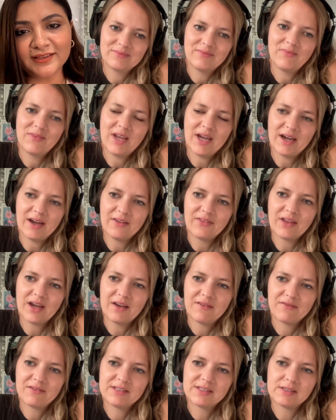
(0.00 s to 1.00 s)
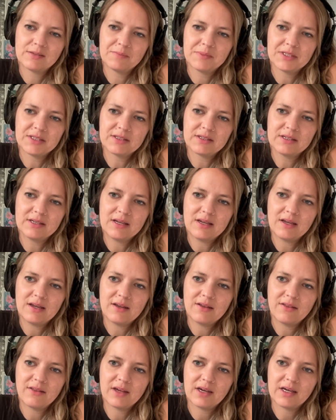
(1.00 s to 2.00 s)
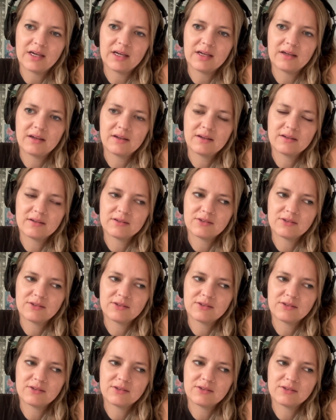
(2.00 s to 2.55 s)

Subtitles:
Yeah, that visibility, that